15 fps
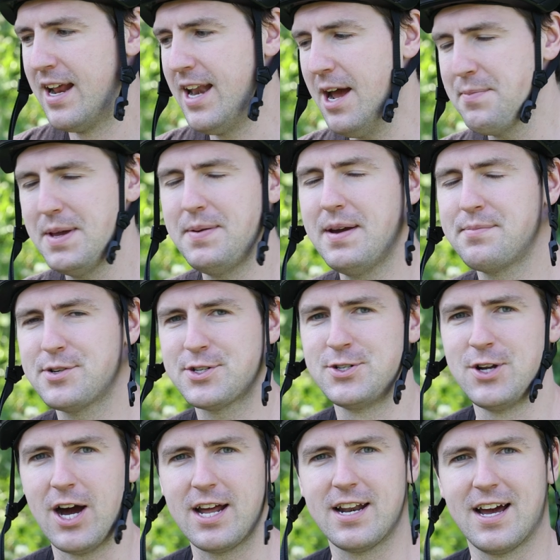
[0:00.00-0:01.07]
Now, maybe I'm just
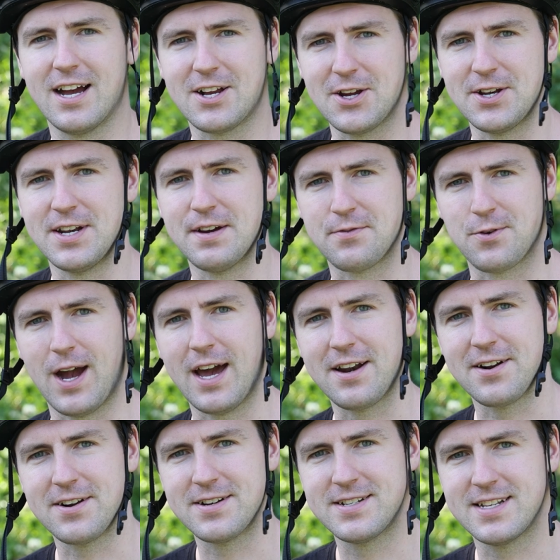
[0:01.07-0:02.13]
not a good enough
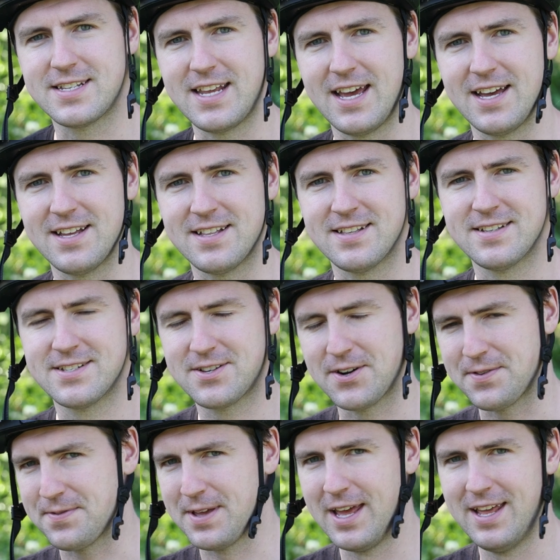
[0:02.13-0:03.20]
rider to tell
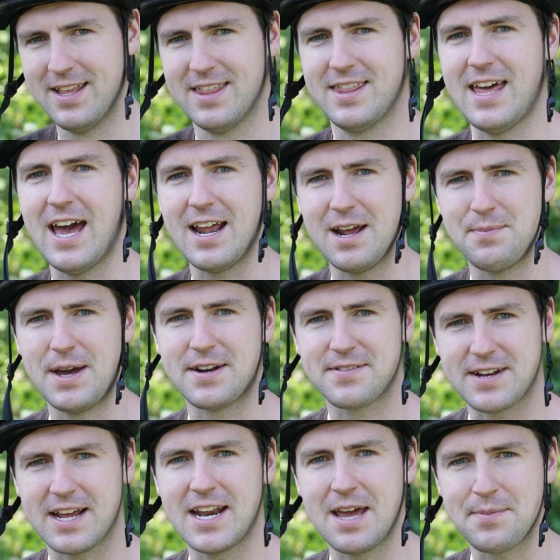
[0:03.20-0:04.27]
sort of that amount
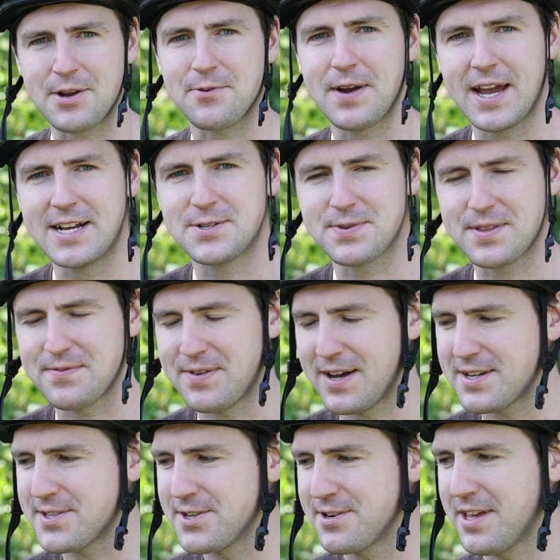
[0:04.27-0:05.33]
of dynamic range with the
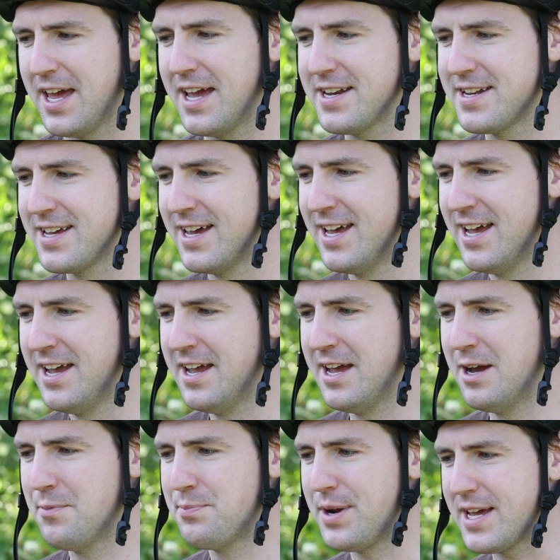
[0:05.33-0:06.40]
Fox 38,
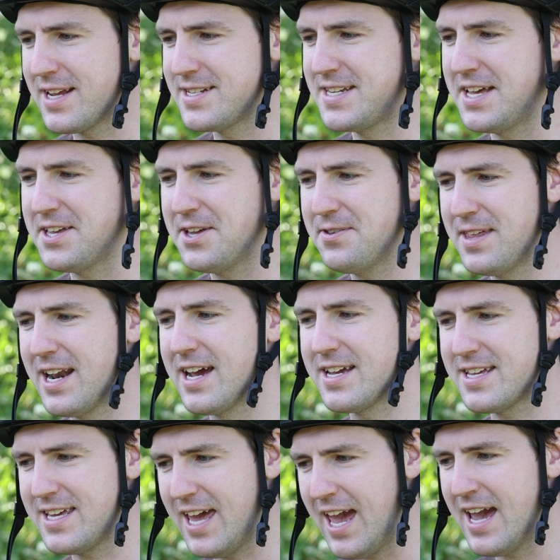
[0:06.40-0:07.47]
but I can tell you that I
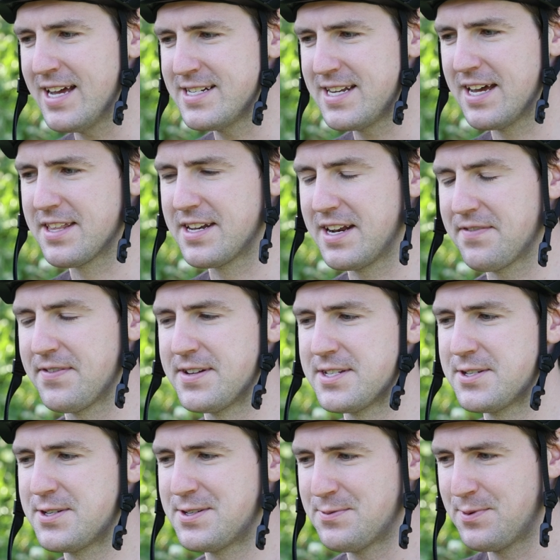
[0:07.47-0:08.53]
can tell the
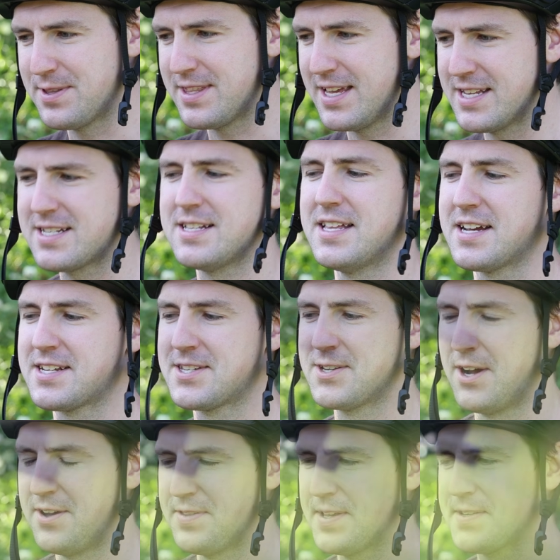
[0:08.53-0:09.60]
difference with these clicks on